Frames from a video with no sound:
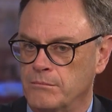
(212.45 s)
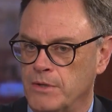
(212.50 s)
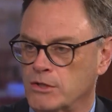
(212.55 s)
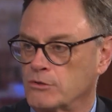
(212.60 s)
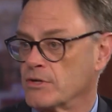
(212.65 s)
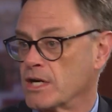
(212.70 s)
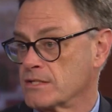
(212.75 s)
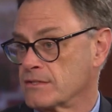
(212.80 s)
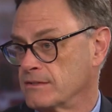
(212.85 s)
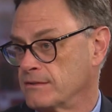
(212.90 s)

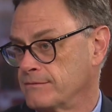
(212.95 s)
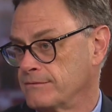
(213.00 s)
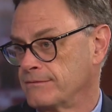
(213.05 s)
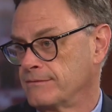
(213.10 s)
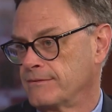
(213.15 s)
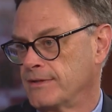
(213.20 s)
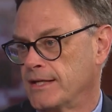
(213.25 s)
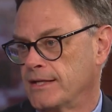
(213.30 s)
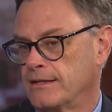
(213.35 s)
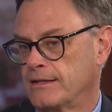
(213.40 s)

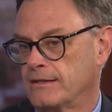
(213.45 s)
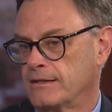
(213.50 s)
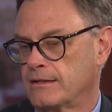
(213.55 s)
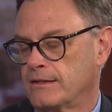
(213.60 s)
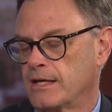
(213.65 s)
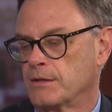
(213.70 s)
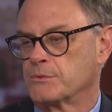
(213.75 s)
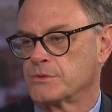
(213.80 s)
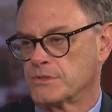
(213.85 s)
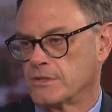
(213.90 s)
aggressive, and
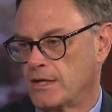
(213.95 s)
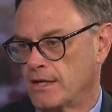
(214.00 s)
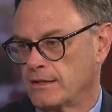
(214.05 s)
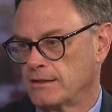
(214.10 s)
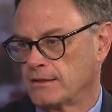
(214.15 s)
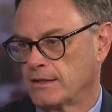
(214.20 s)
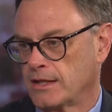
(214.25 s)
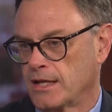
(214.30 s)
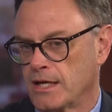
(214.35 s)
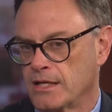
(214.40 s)
that was
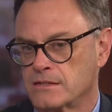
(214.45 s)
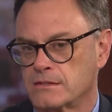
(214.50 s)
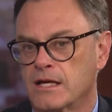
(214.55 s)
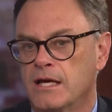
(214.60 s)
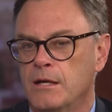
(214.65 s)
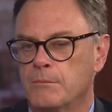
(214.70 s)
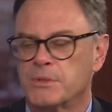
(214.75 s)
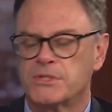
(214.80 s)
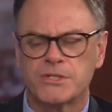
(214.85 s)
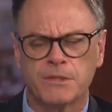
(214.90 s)
not the case.
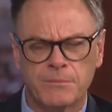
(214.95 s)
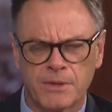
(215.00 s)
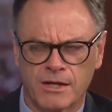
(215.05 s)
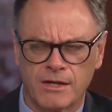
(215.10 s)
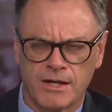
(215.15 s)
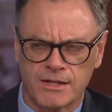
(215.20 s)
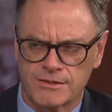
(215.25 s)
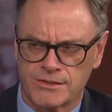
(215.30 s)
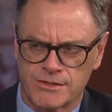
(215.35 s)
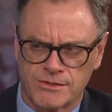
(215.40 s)
But Jim
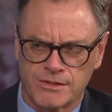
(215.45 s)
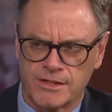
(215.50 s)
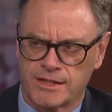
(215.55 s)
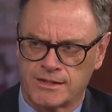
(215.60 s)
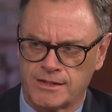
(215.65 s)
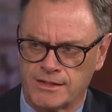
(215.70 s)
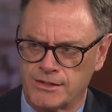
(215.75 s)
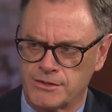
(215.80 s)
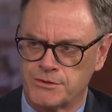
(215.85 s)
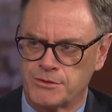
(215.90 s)
Acosta is
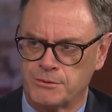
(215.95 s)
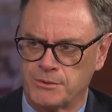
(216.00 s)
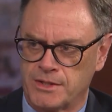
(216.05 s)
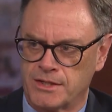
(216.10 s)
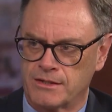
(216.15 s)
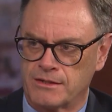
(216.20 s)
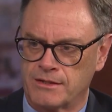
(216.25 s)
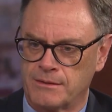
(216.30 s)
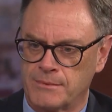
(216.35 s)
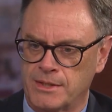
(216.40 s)
not the issue
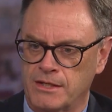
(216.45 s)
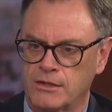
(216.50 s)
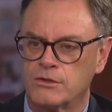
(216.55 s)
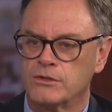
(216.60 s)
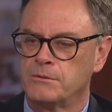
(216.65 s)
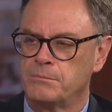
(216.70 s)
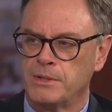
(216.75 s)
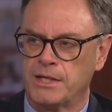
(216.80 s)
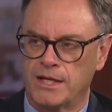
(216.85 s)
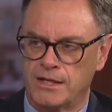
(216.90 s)
here. I mean, it
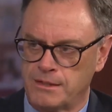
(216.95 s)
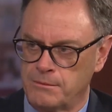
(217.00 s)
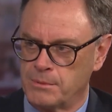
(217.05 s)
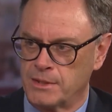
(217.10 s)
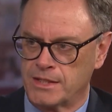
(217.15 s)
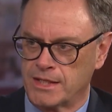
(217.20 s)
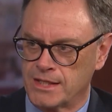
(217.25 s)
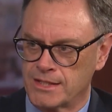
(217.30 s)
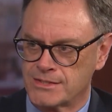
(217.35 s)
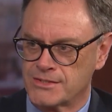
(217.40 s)
could be
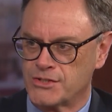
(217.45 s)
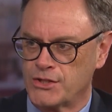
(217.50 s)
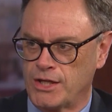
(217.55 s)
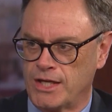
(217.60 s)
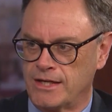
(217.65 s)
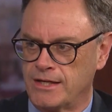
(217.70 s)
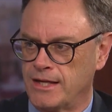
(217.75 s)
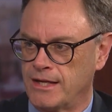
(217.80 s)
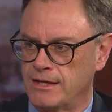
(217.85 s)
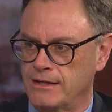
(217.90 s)
anybody at
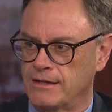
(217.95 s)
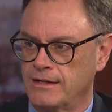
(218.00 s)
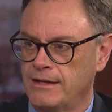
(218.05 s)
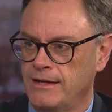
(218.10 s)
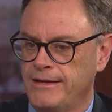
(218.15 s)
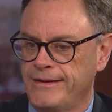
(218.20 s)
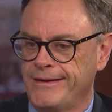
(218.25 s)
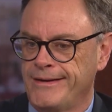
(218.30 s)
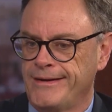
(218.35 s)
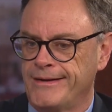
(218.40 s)
CNN.
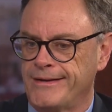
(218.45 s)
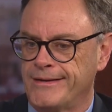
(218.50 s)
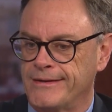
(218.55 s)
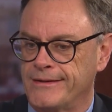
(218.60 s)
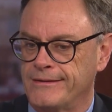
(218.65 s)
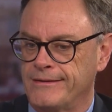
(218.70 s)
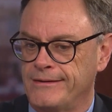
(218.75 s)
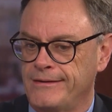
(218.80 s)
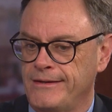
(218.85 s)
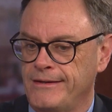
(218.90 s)

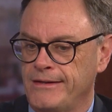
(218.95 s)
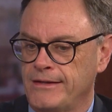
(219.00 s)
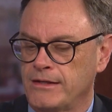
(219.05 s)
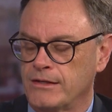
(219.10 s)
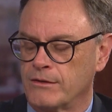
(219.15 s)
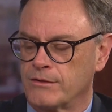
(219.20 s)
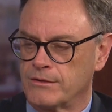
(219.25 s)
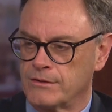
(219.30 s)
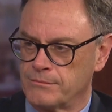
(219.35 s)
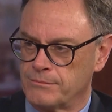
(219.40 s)

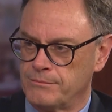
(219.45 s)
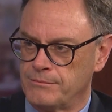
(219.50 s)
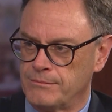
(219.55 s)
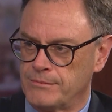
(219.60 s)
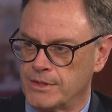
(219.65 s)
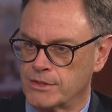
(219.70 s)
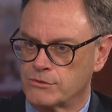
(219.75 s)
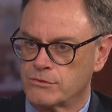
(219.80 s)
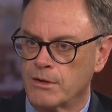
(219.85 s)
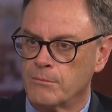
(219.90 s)

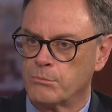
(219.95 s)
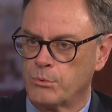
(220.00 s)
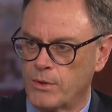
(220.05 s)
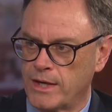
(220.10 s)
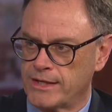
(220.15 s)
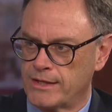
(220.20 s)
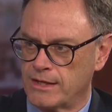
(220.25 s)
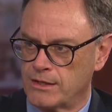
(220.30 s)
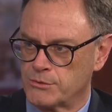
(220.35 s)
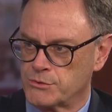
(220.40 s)
The Trump
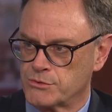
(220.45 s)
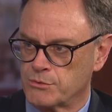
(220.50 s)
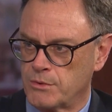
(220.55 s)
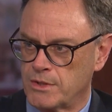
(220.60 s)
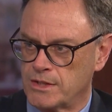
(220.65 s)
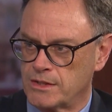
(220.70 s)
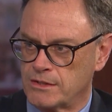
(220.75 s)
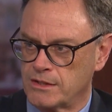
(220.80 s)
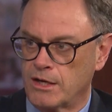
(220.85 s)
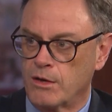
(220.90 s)
White House
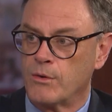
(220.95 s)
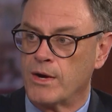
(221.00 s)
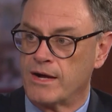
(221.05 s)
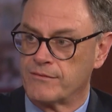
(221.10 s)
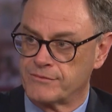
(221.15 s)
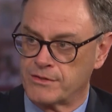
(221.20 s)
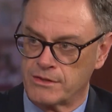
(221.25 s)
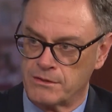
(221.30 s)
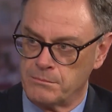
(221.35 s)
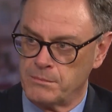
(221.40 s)
wanted to go
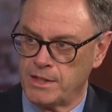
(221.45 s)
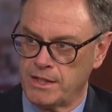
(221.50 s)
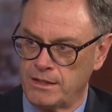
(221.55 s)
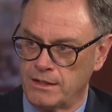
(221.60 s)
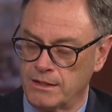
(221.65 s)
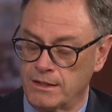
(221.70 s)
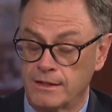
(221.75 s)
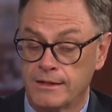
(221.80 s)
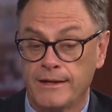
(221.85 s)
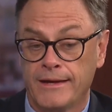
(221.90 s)
after the
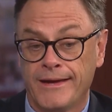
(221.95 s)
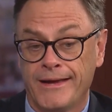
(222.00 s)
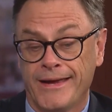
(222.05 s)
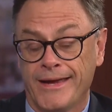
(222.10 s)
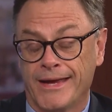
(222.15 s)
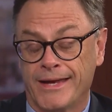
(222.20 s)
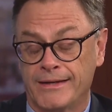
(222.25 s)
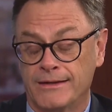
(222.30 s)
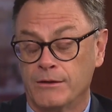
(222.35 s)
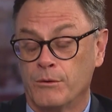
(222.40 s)
media,
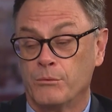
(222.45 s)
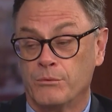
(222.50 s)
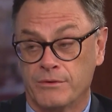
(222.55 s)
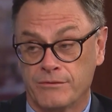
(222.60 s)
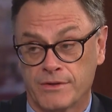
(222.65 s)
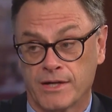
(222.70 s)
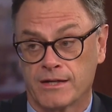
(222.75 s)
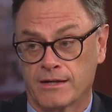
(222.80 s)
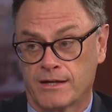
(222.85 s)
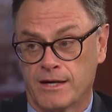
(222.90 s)
and
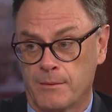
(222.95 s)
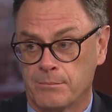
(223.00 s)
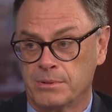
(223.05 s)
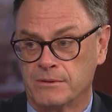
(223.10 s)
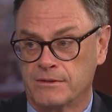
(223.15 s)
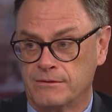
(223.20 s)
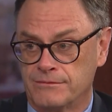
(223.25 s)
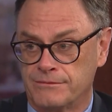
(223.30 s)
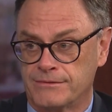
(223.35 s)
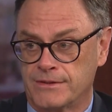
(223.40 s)
we've got a
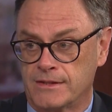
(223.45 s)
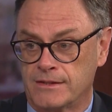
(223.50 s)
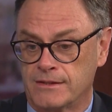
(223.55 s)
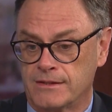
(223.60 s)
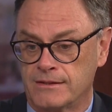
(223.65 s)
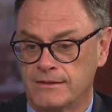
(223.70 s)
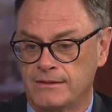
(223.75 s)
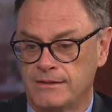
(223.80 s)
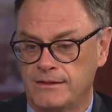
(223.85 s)
couple of